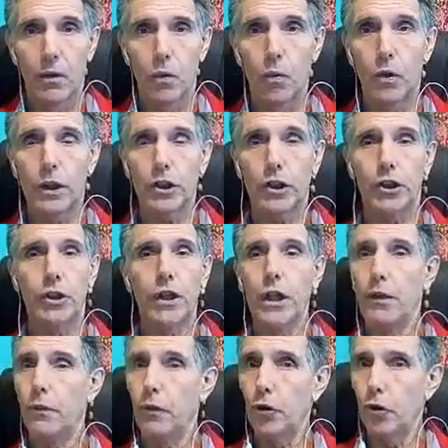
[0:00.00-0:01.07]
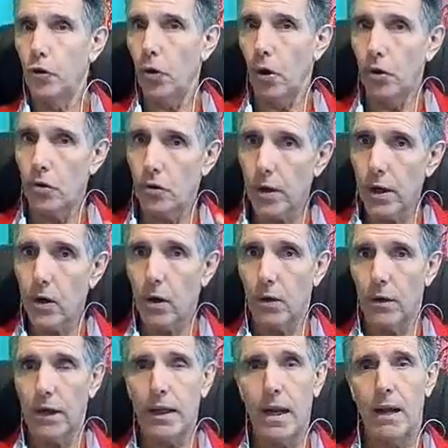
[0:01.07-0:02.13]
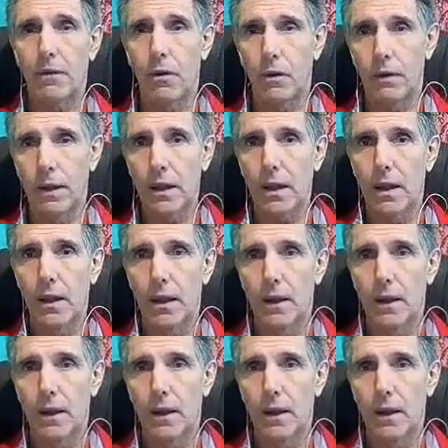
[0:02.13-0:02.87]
which if you don't drink enough of it,